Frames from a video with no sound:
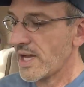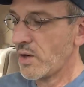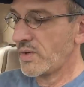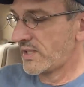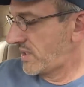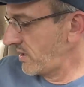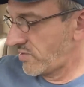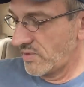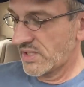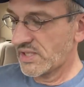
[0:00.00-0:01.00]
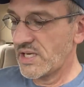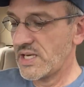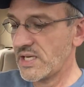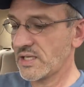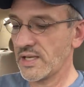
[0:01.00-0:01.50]
I always dig through the
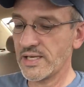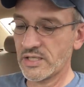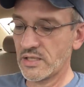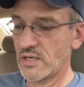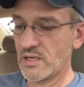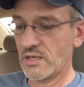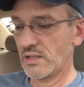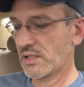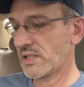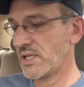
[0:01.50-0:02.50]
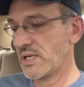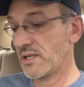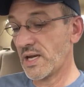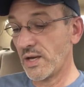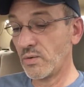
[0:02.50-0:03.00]
CD collection. See,
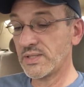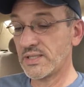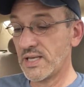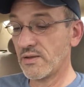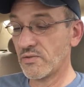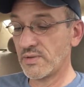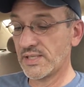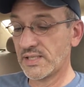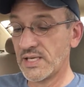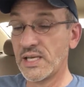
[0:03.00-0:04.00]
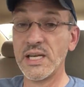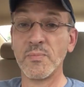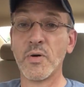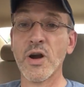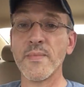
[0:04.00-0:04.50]
I always dig through the CD
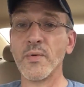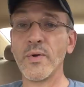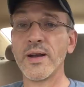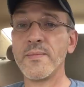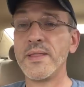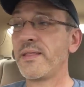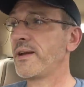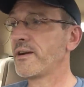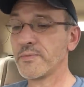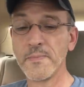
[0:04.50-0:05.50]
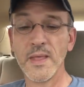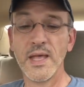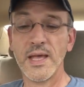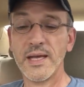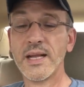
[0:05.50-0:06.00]
department when I'm in there,
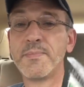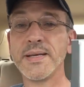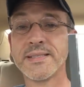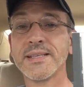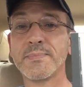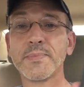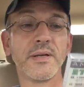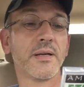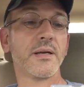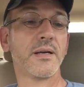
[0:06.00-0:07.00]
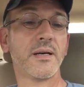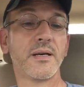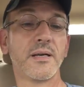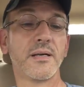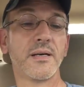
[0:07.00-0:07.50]
and I picked up
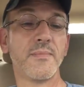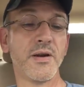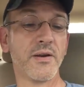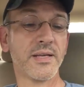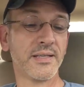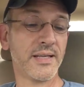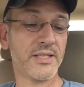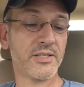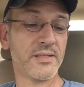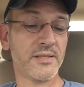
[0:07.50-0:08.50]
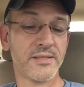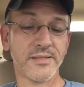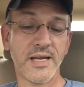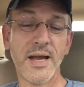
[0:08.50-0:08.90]
uh, American Legends.